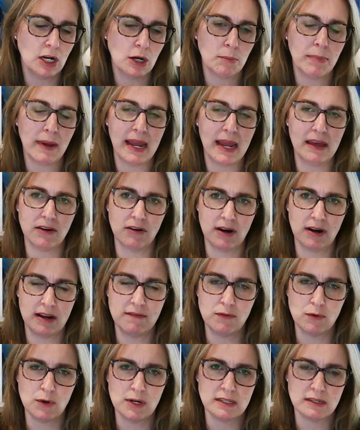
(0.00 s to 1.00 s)
pay their
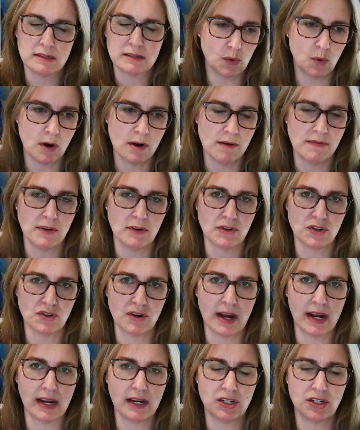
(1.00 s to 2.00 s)
invoices, or if they're
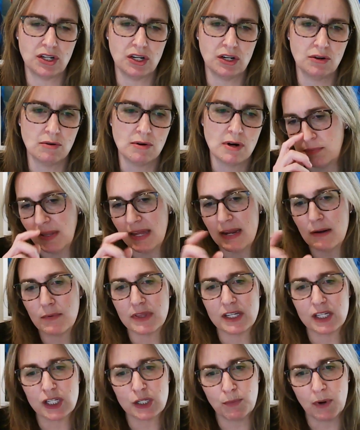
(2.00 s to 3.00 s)
trying to play with
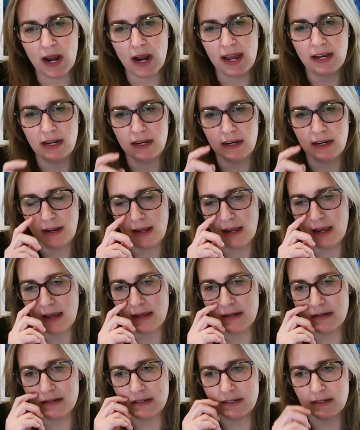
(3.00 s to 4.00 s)
the spread
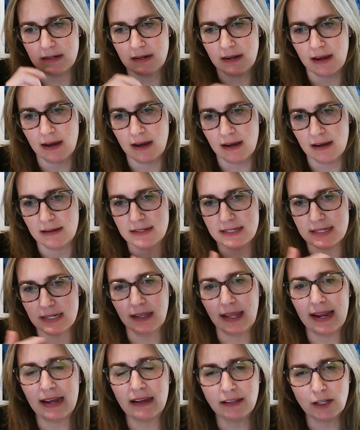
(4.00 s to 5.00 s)
and
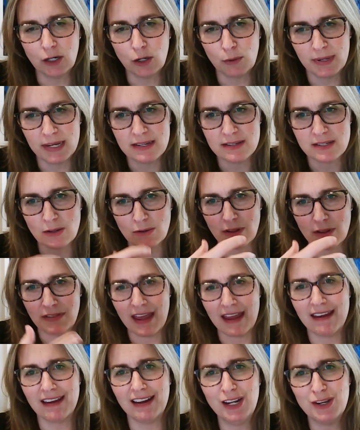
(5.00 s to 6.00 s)
delay a little bit so that
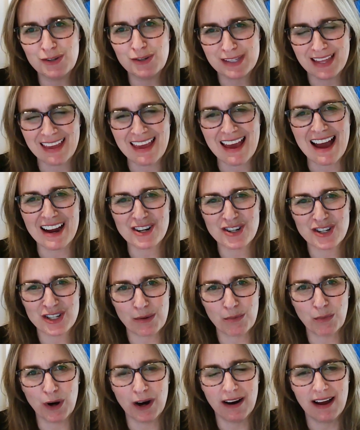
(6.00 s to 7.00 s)
they can use the cash
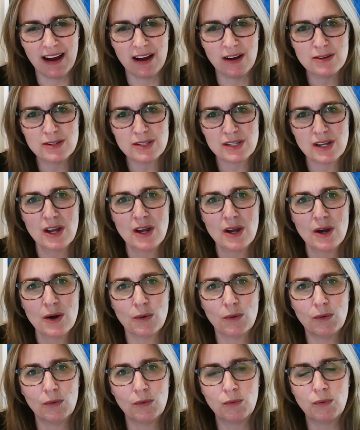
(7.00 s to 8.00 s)
somewhere else,
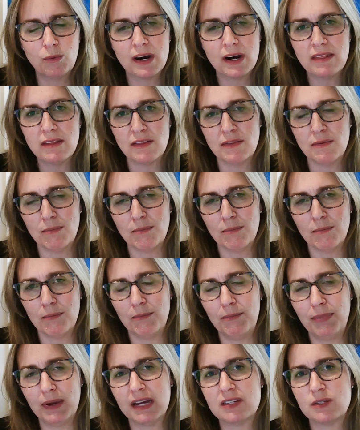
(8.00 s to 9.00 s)
one of the
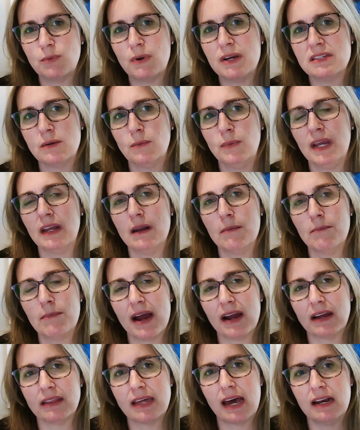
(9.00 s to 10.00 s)
biggest ways that we can
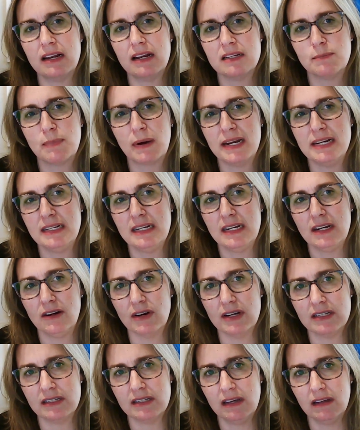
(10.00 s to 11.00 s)
impact that is by
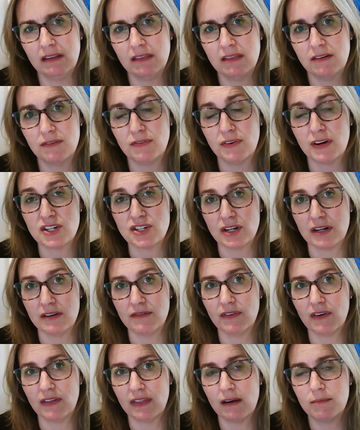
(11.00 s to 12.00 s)
decreasing the friction
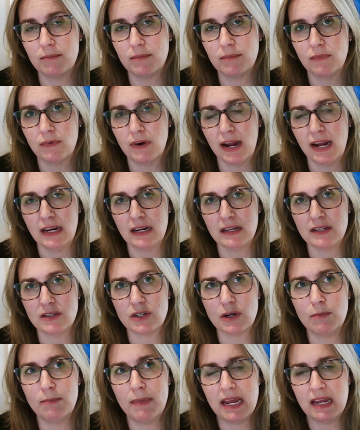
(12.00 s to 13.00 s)
for them, right? And
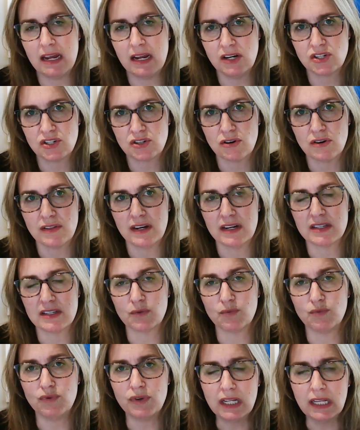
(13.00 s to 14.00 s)
so making sure that
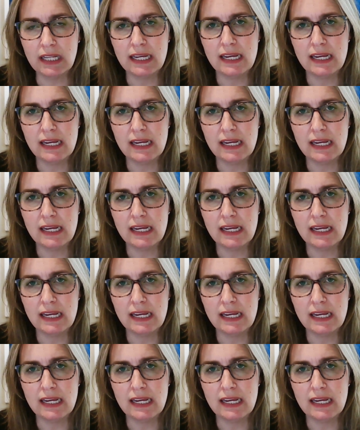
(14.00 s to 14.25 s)
it's really